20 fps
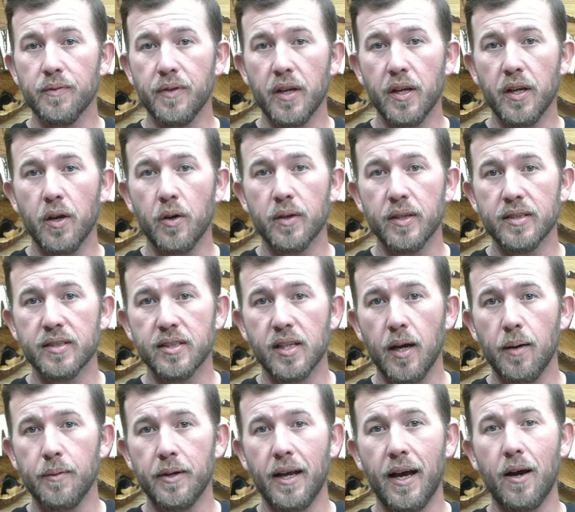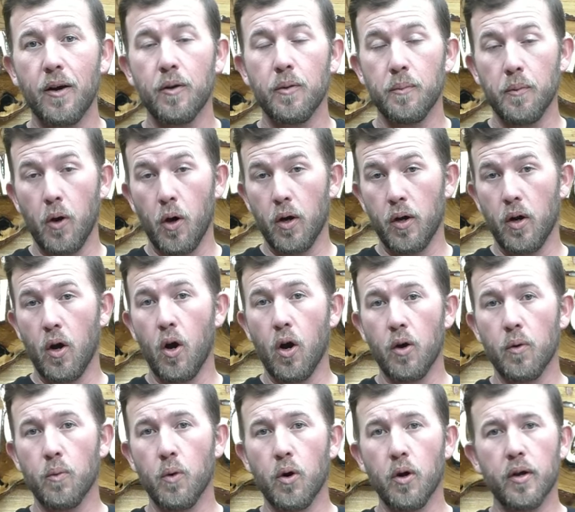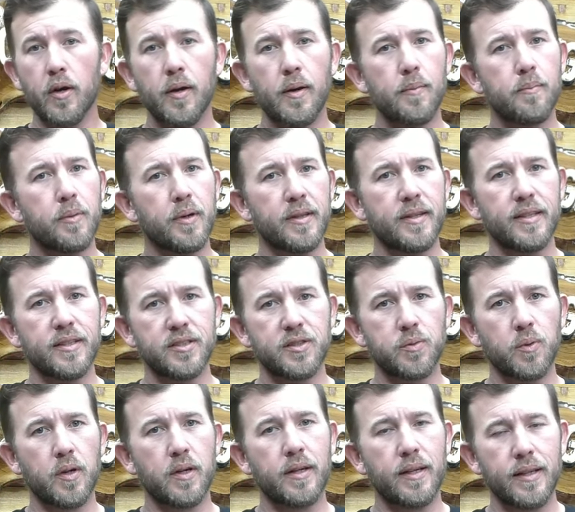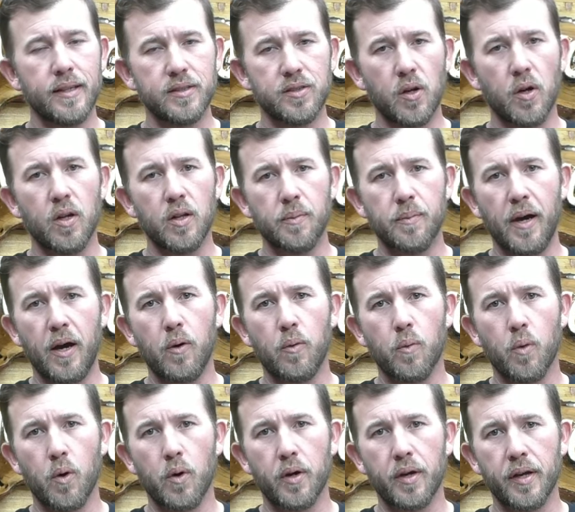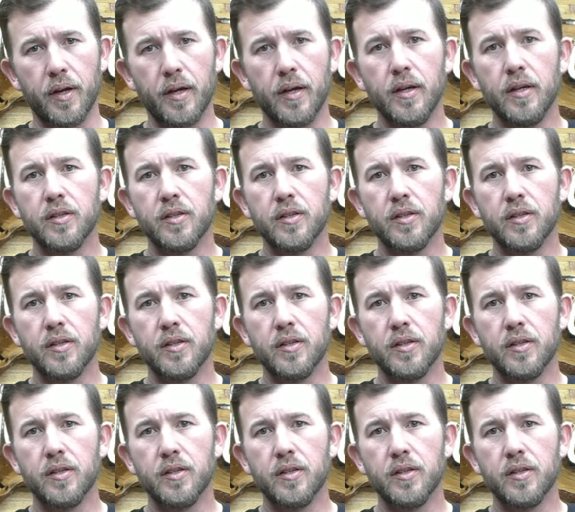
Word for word: video that's coming out on artwork, but this one is all about wording.